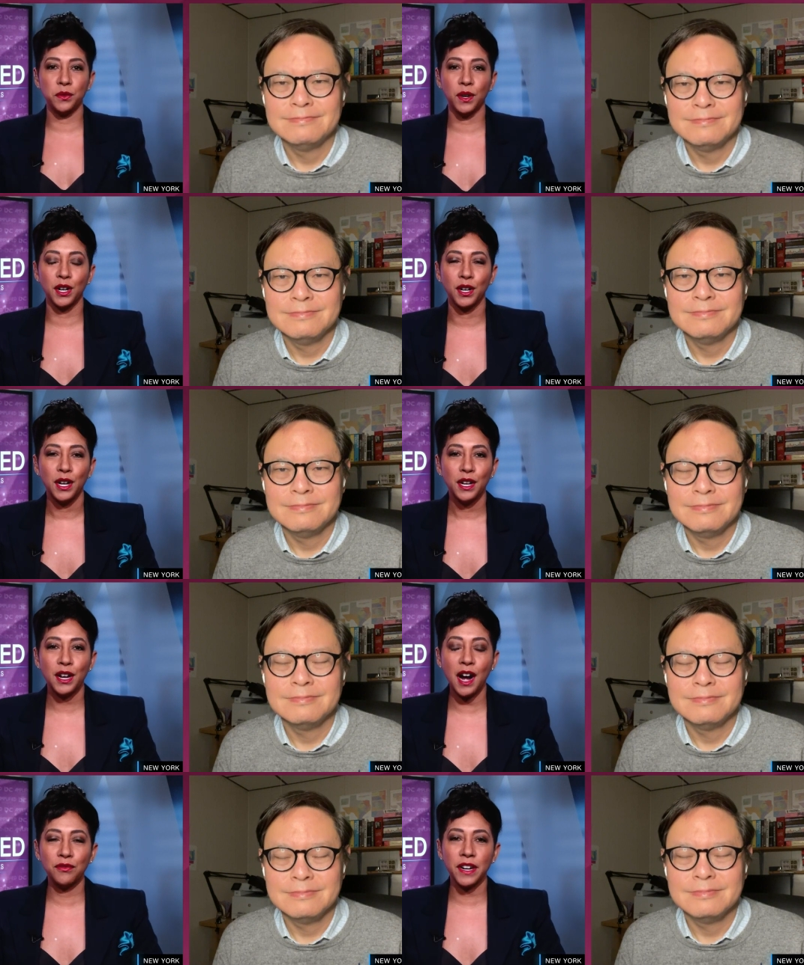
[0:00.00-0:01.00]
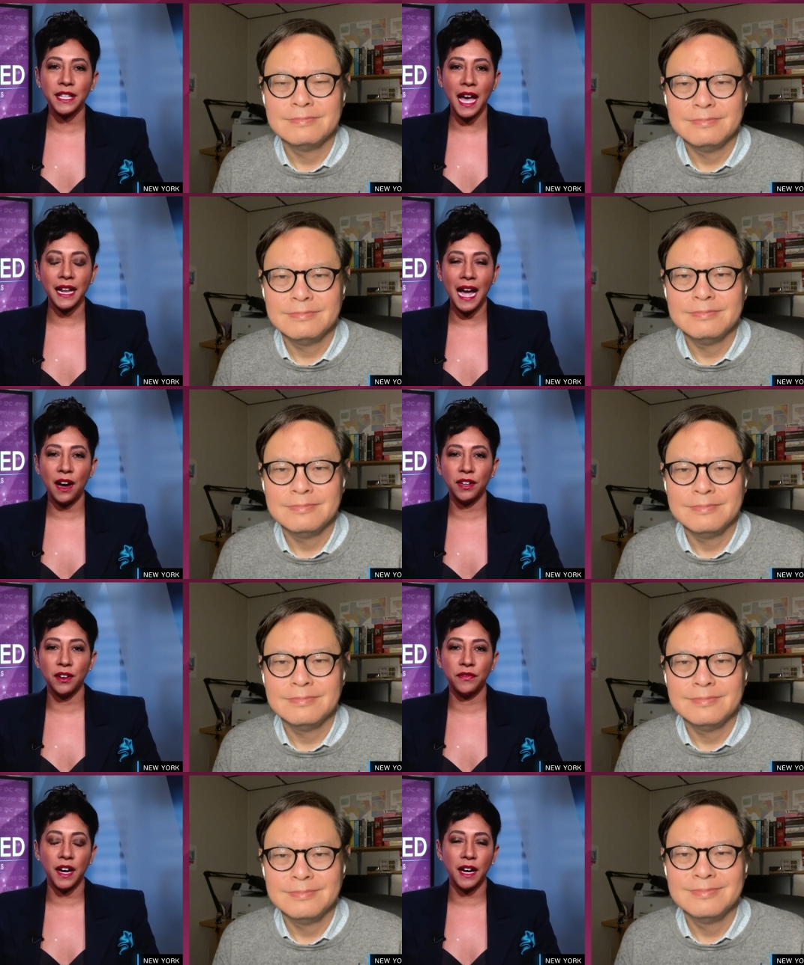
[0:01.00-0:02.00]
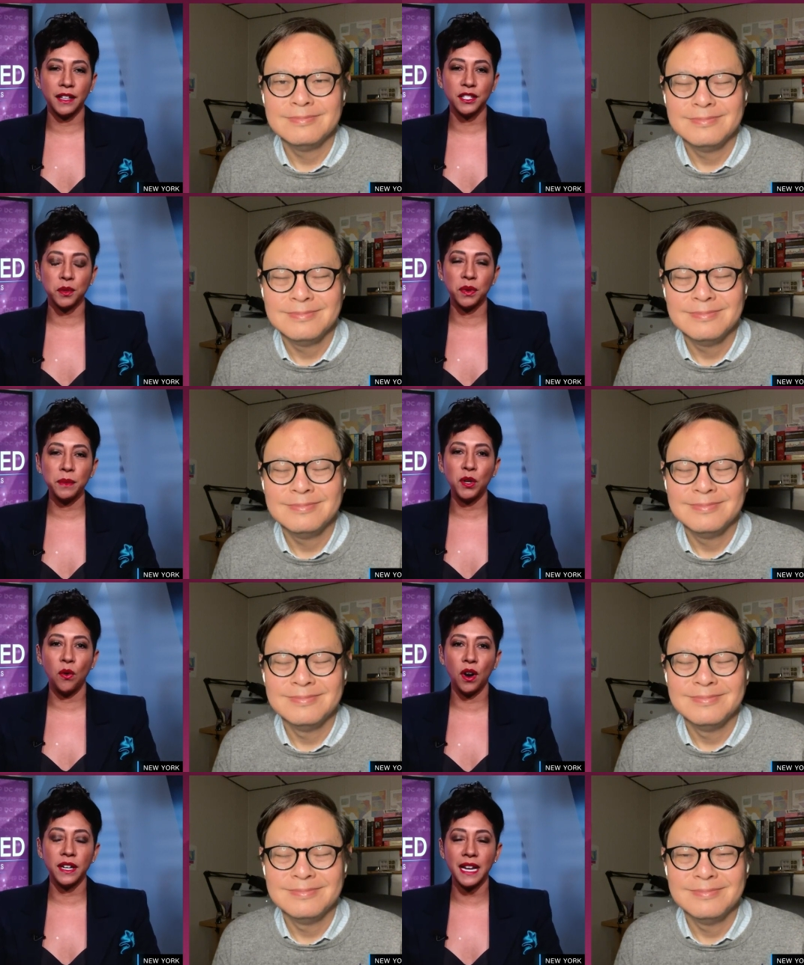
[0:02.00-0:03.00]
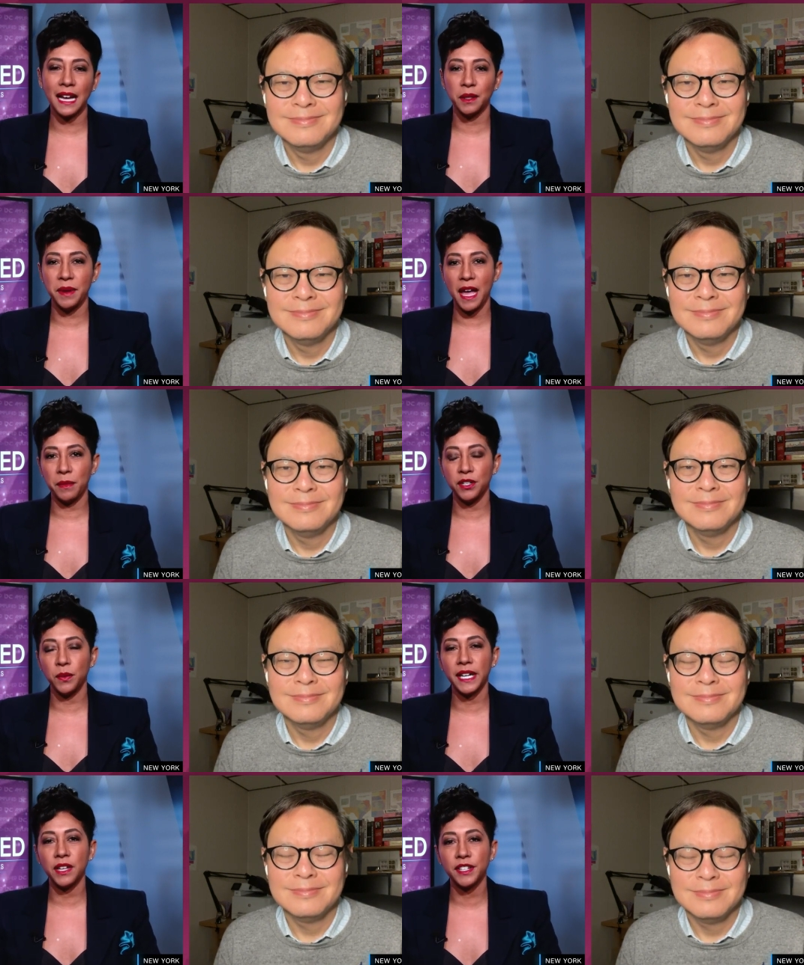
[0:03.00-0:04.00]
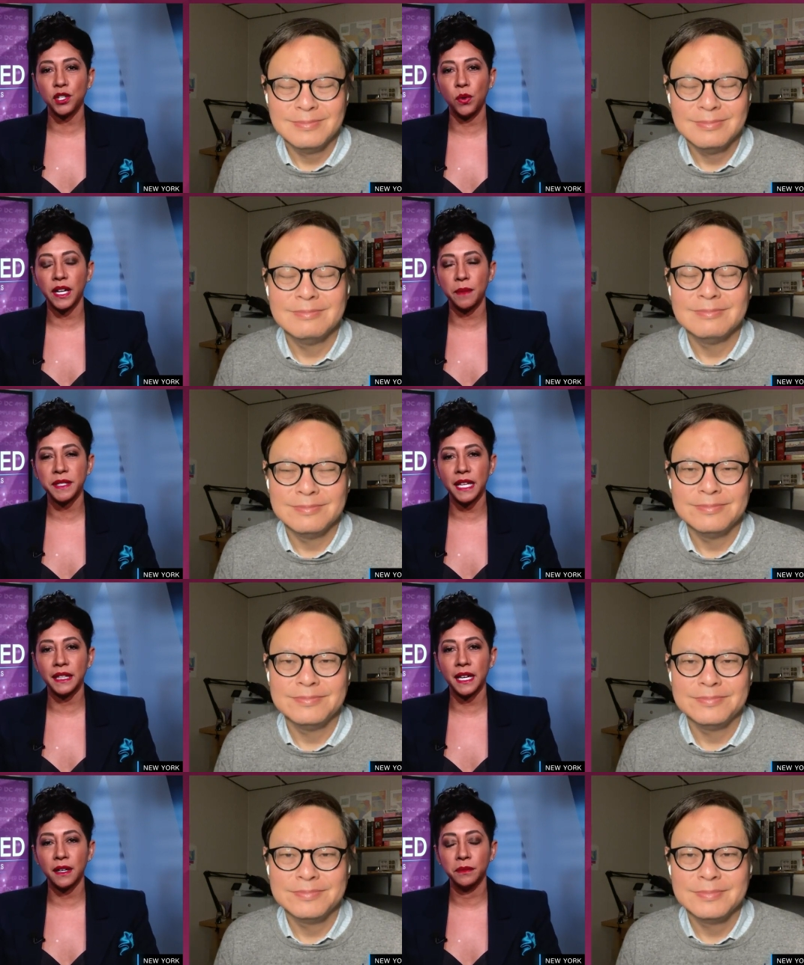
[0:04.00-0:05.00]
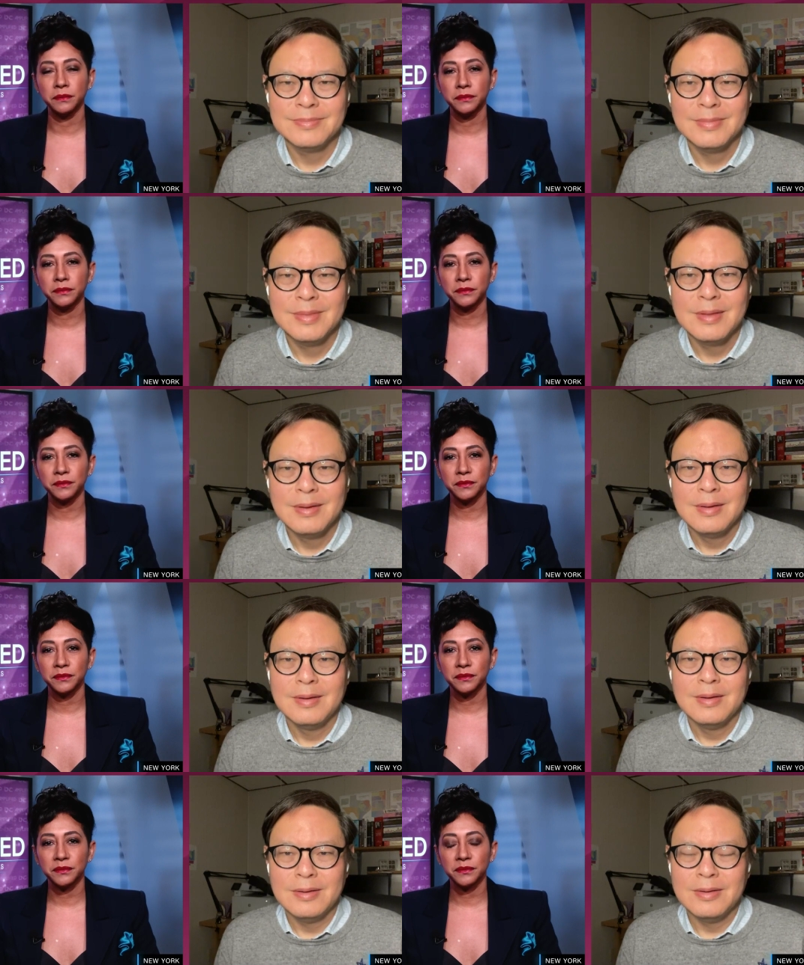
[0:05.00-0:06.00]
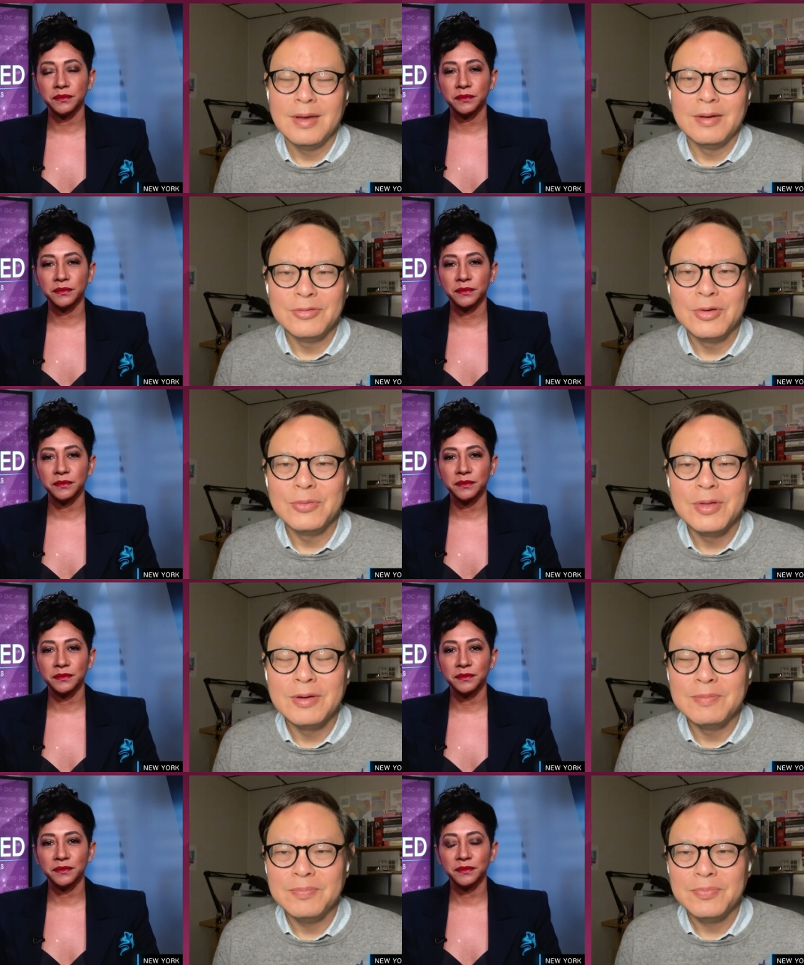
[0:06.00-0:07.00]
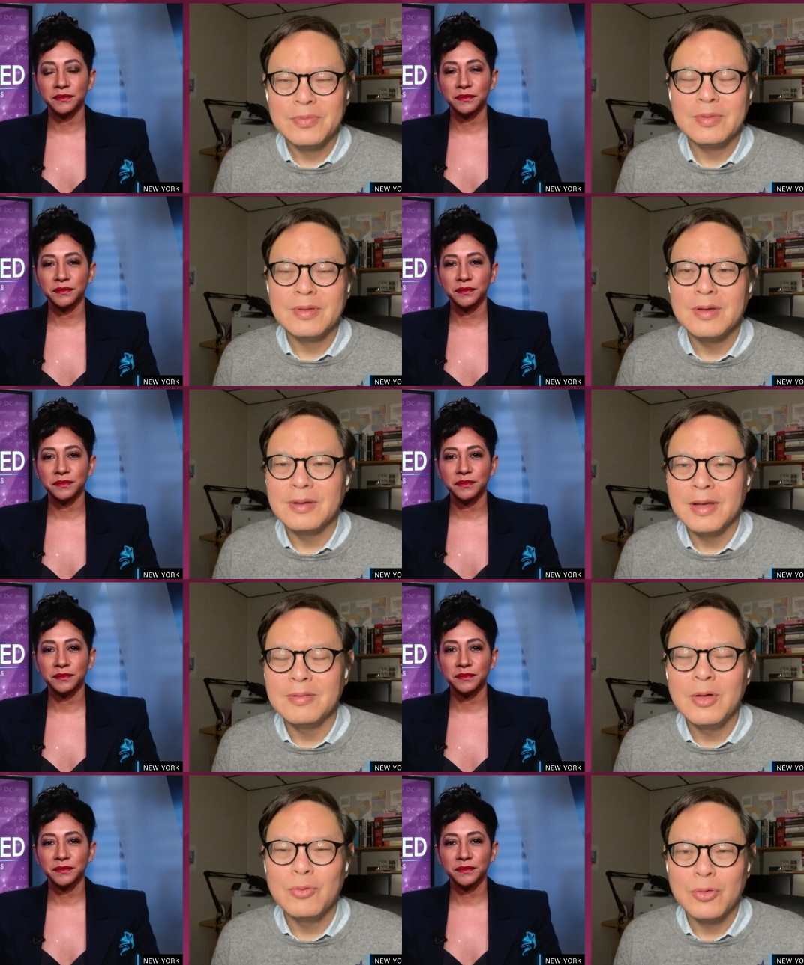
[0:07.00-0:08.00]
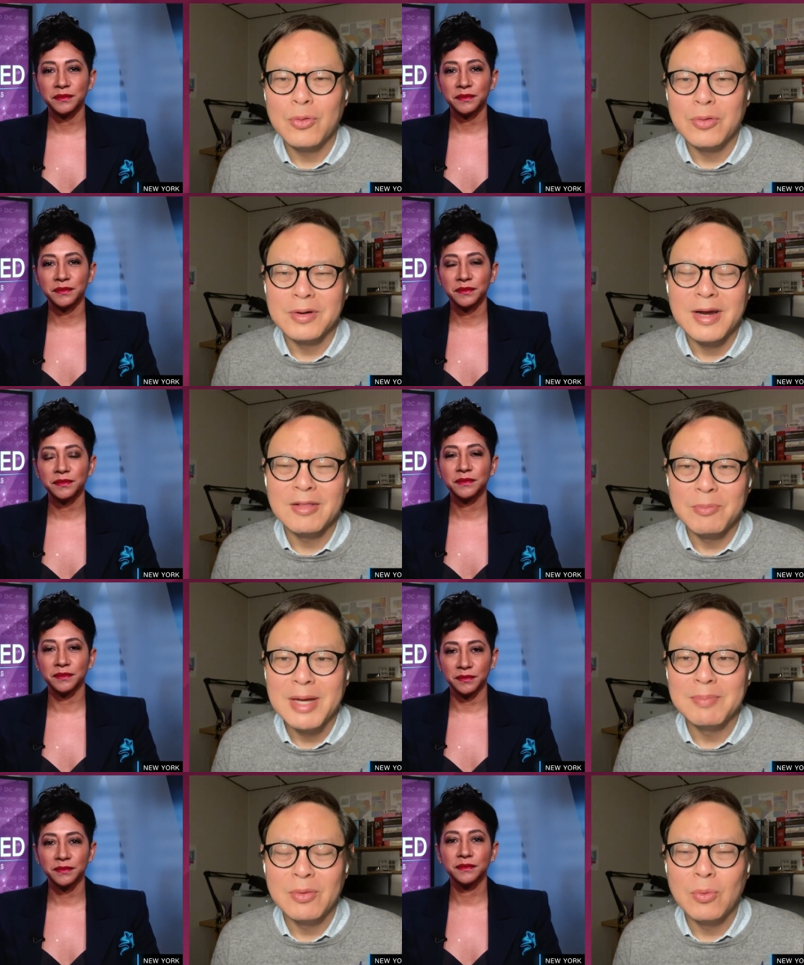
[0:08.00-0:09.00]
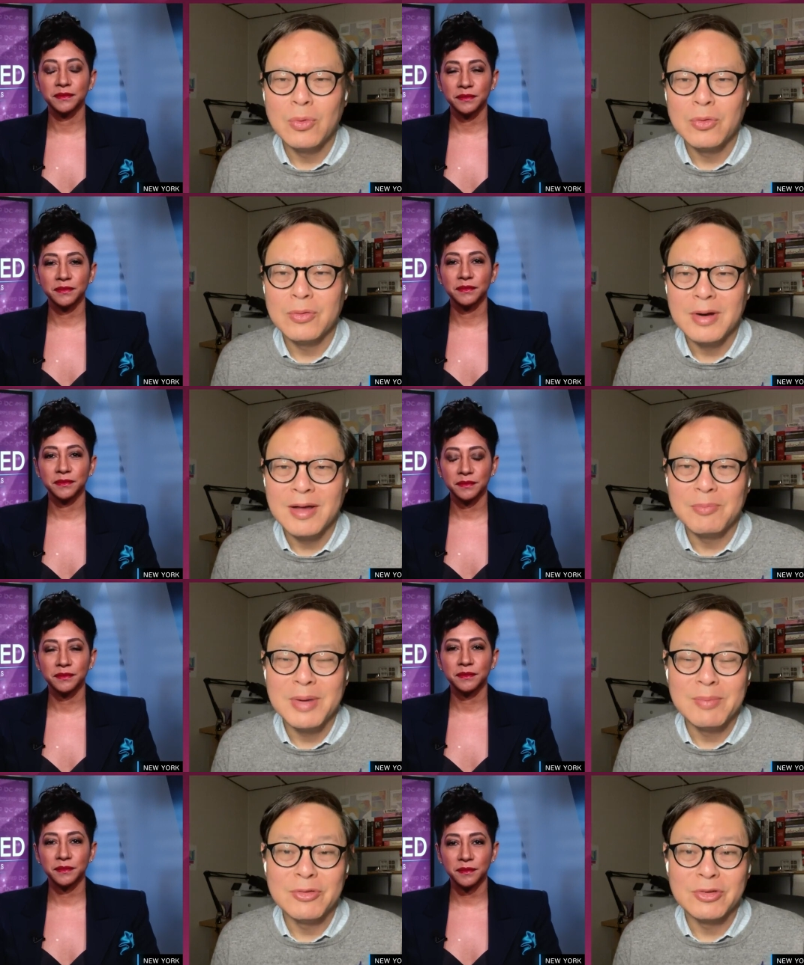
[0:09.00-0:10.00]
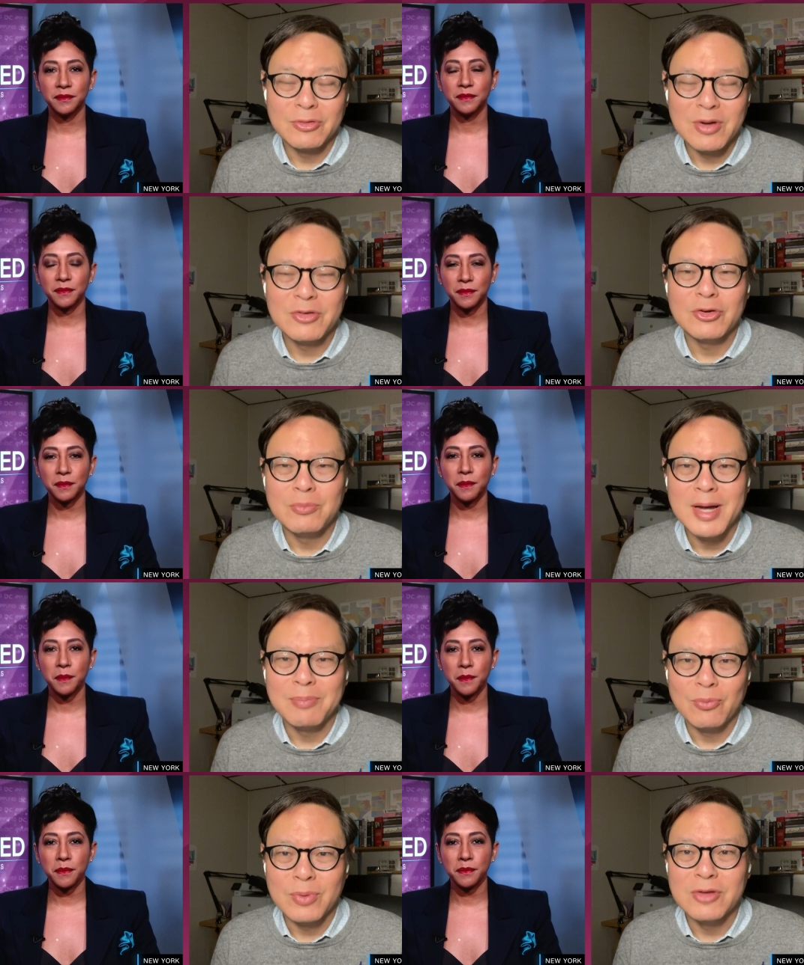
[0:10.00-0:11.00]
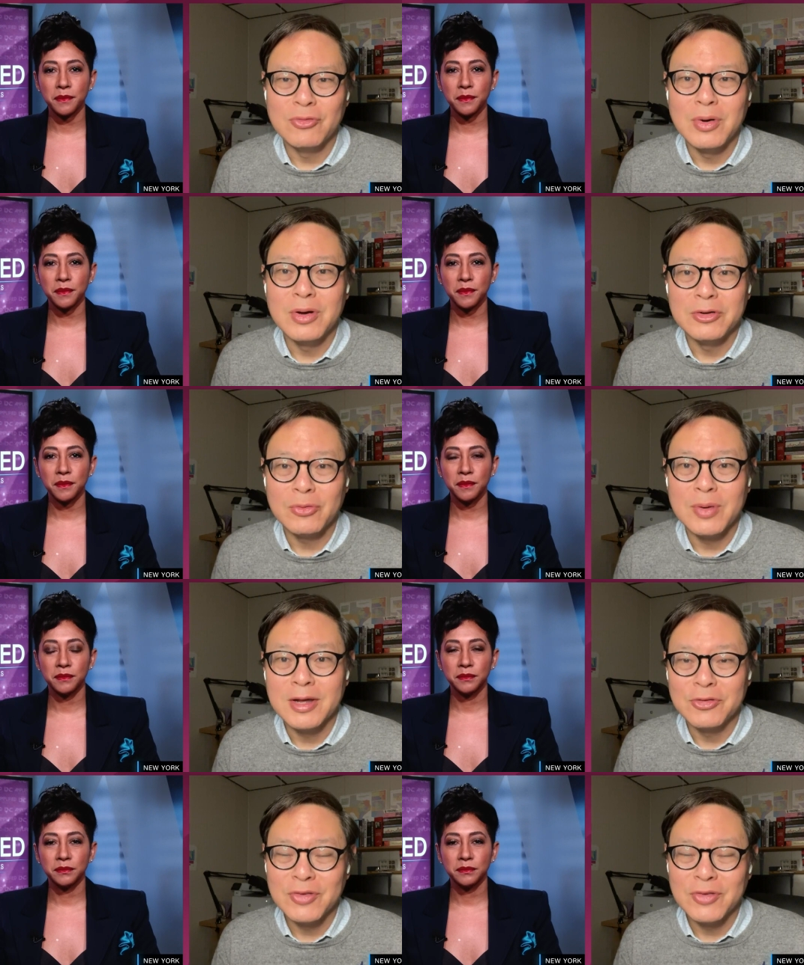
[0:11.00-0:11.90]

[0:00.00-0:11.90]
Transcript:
Speaker 1: were covering that out of uh, the Supreme Court in Alabama. You want to give us a quick update there?
Speaker 2: Yeah, so the a lower court in Alabama ordered Alabama's congressional map redrawn to create a